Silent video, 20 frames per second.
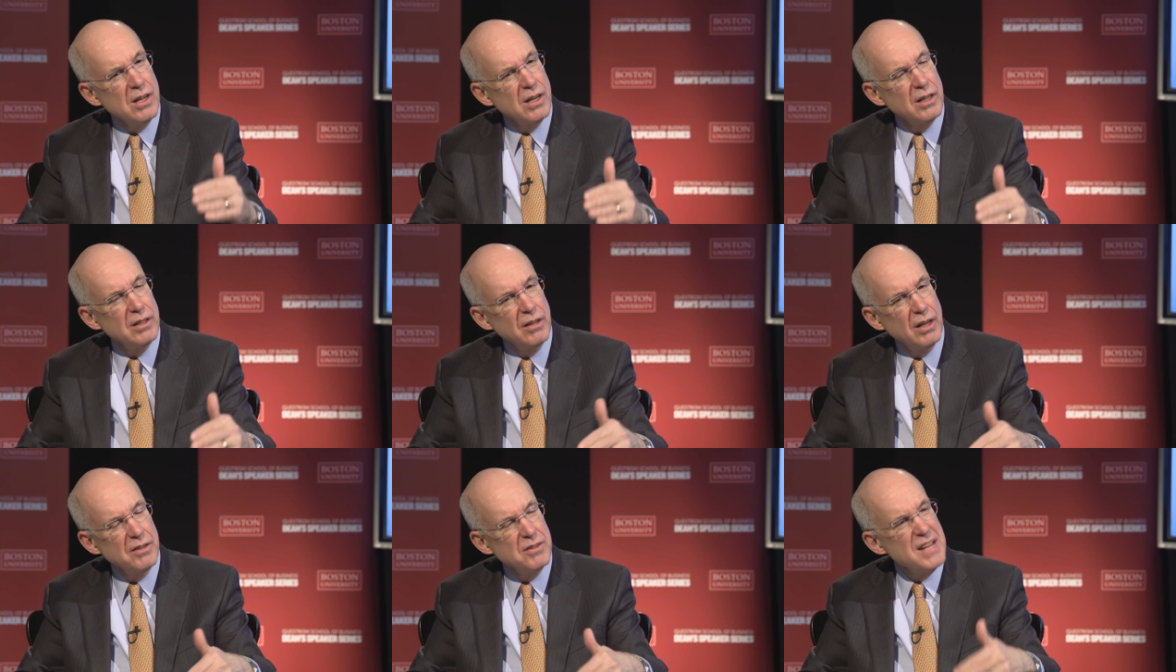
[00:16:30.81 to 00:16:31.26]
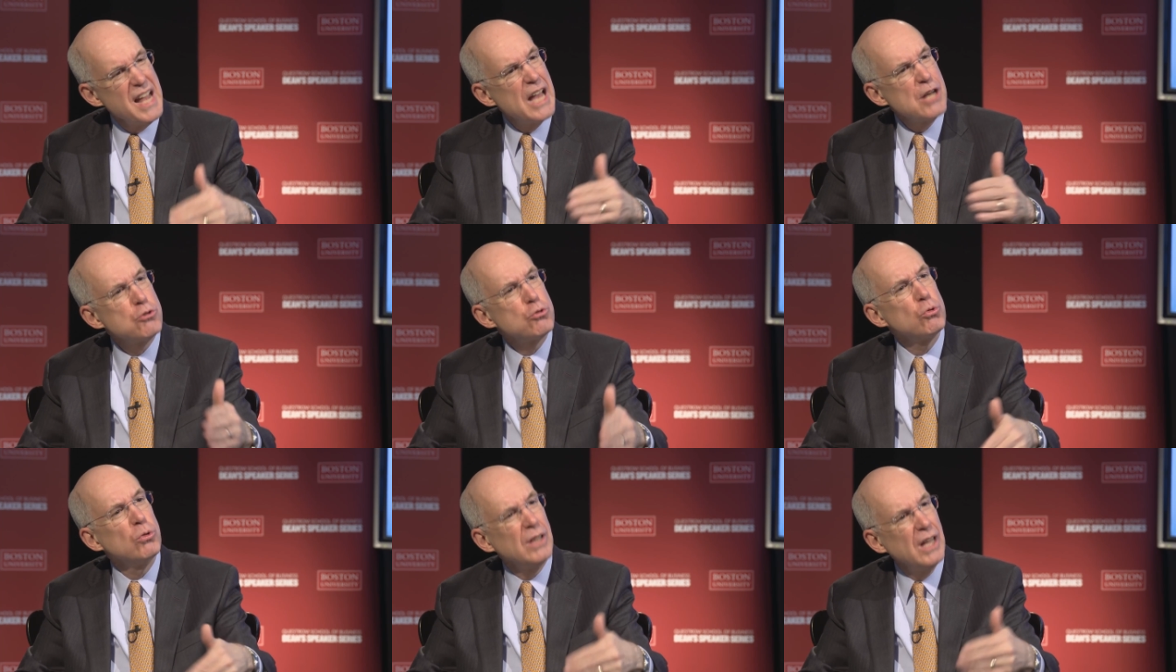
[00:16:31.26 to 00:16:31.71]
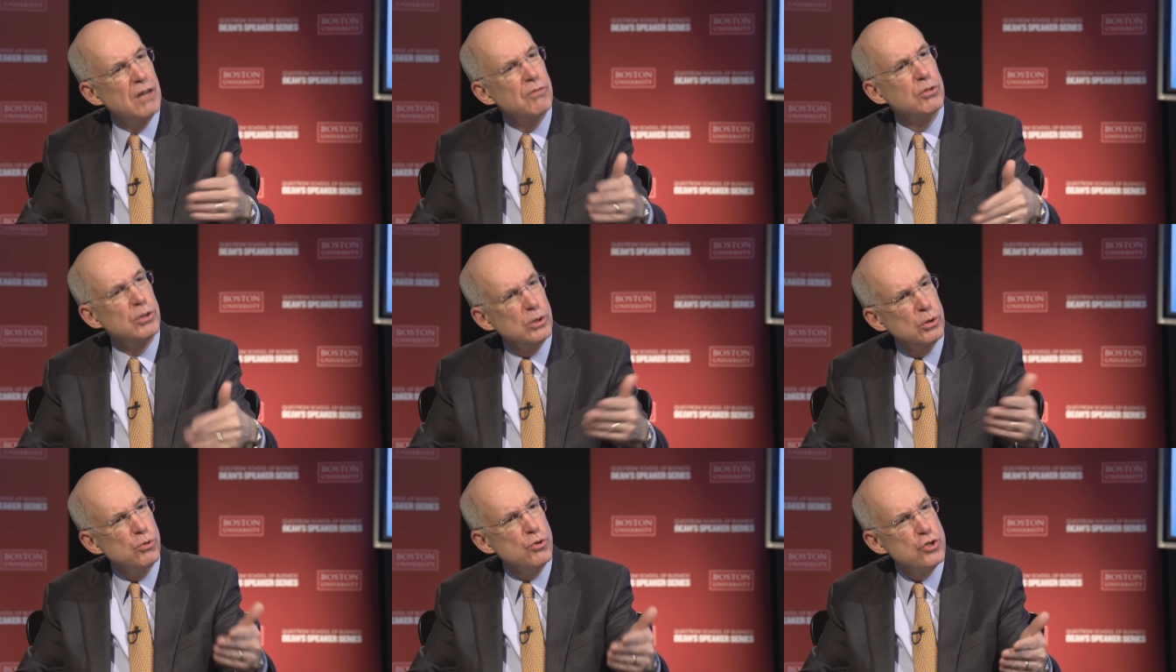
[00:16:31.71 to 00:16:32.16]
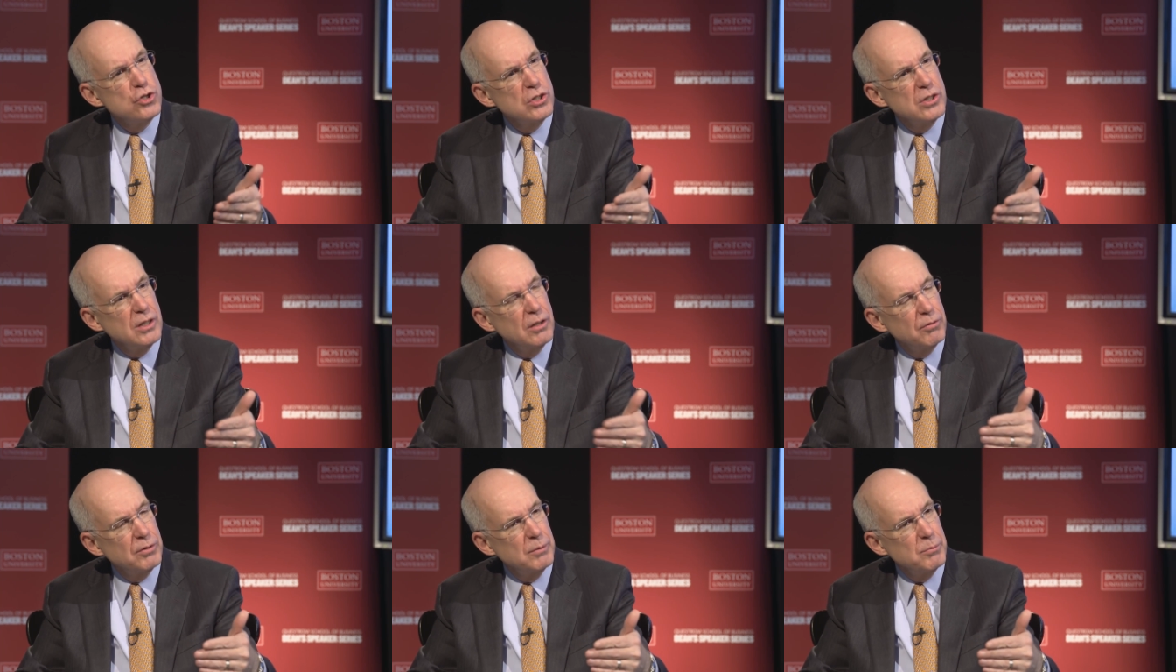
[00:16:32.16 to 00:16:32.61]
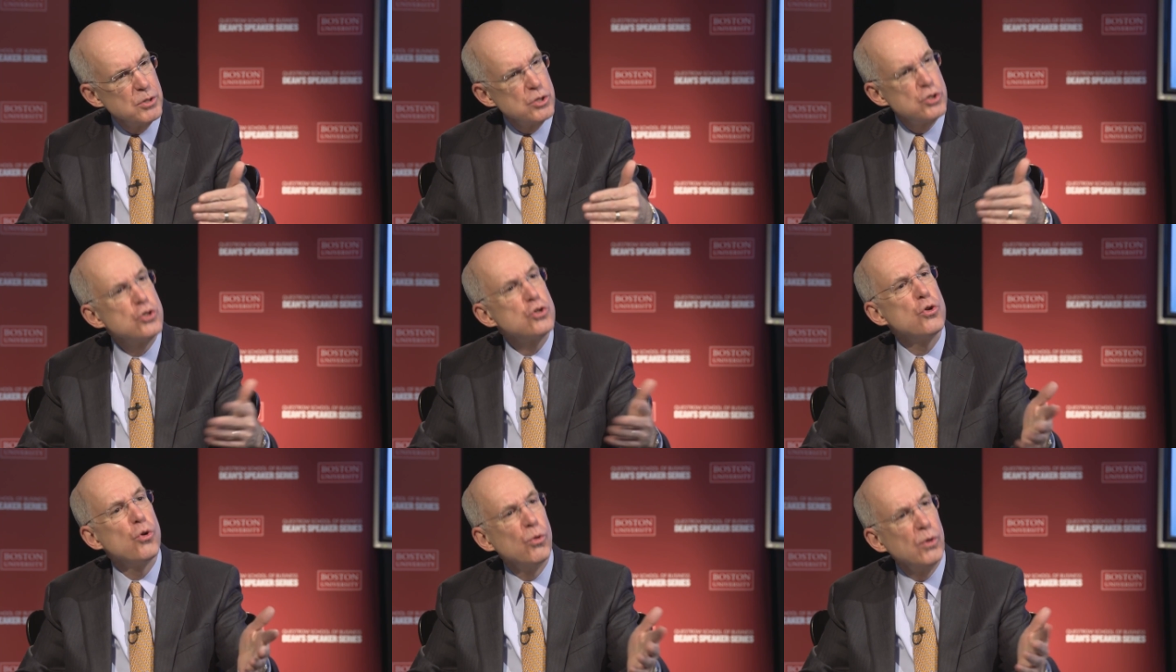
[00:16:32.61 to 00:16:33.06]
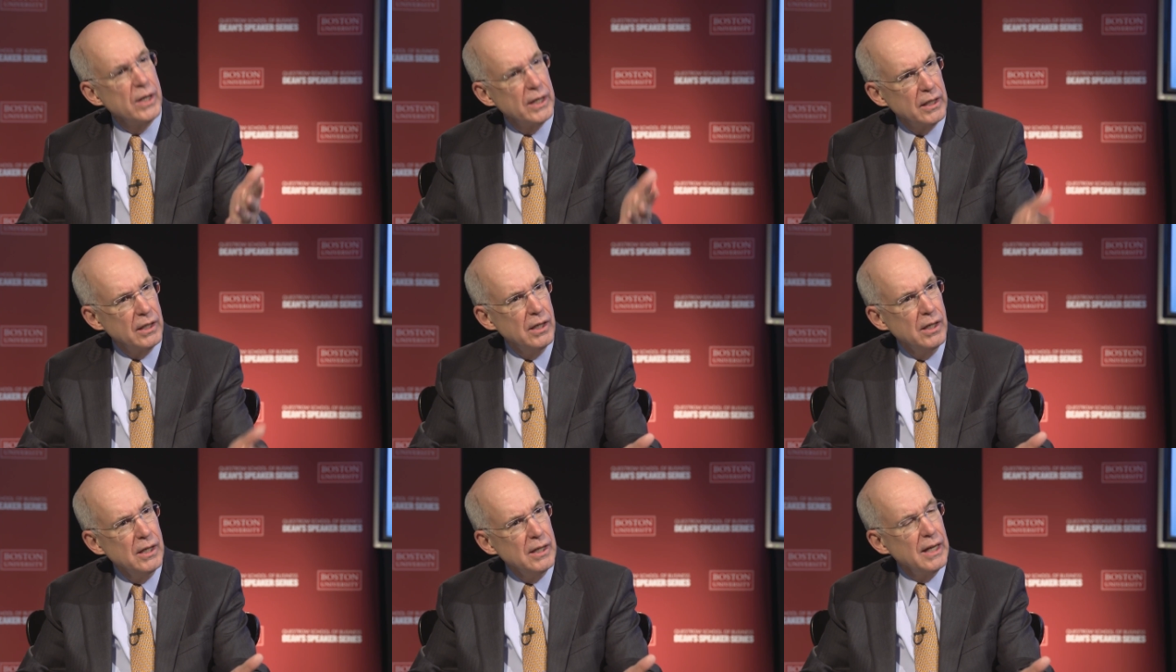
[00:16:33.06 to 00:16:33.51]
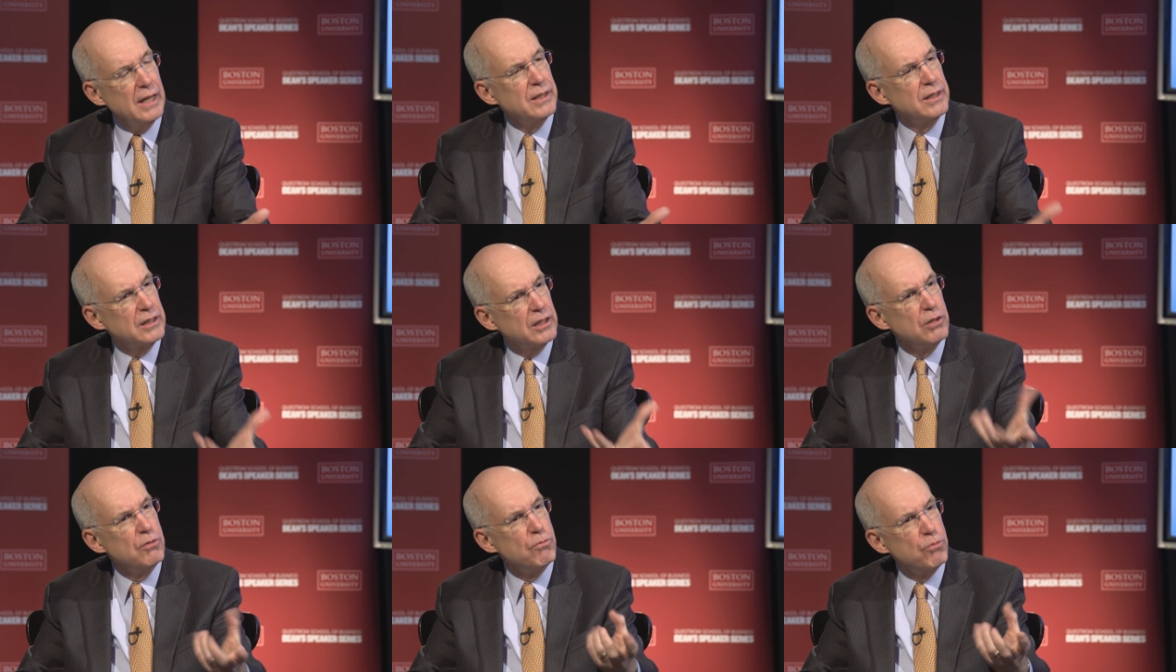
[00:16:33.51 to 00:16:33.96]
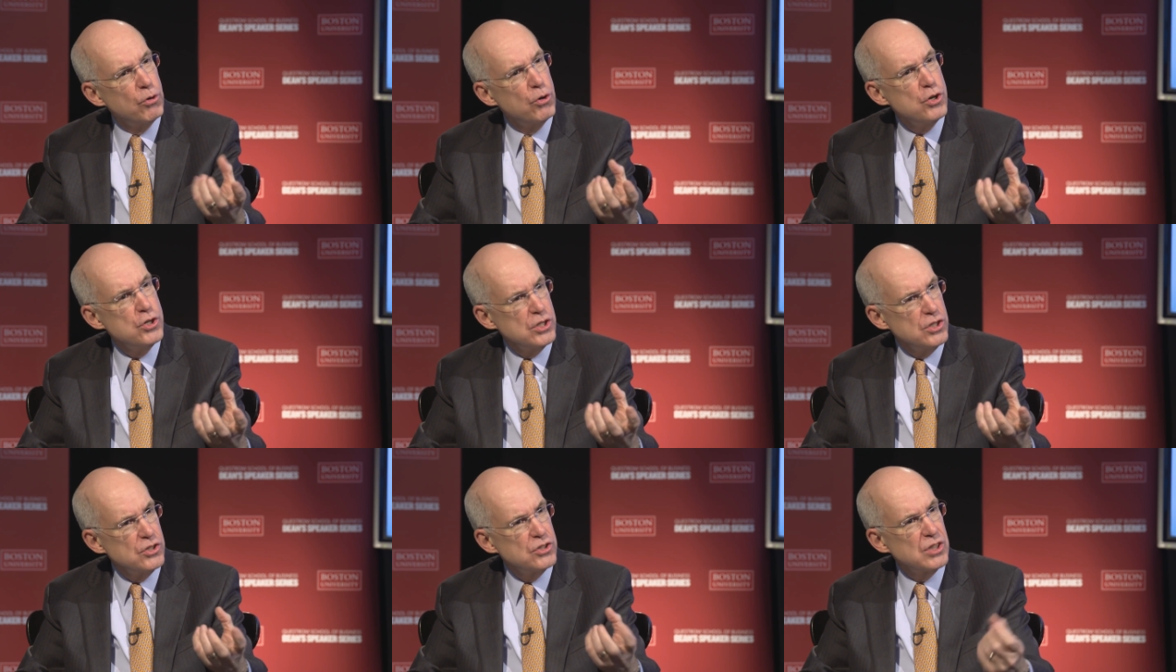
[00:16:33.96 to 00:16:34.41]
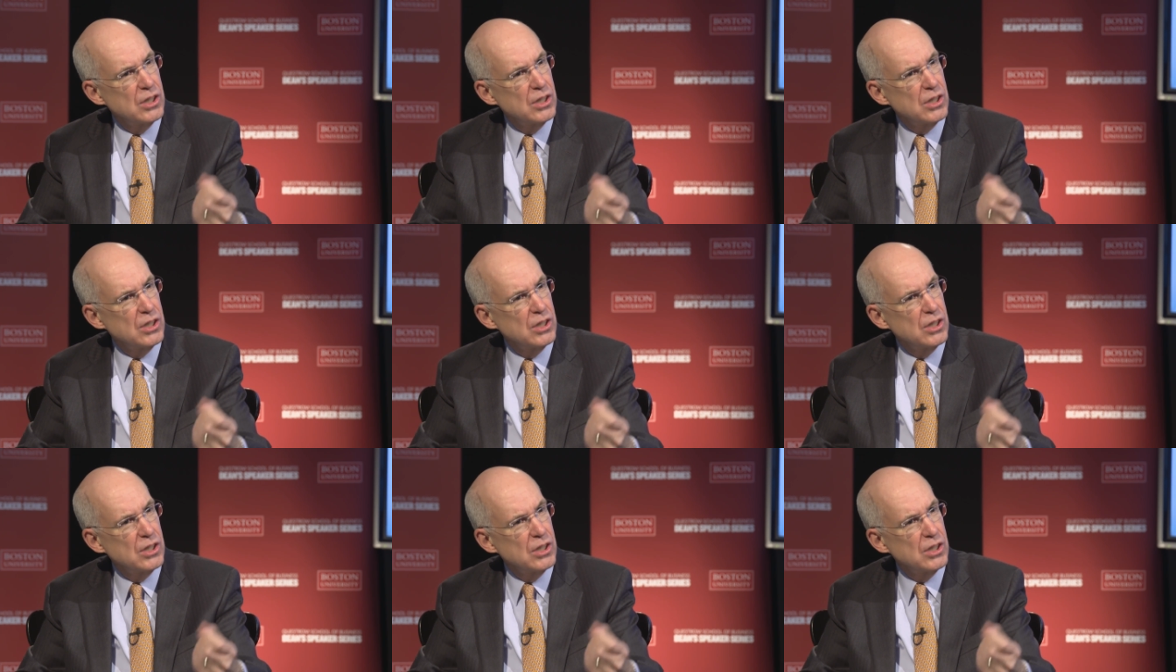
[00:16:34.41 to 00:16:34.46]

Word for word: a, a natural evolution of the maturing and the convergence?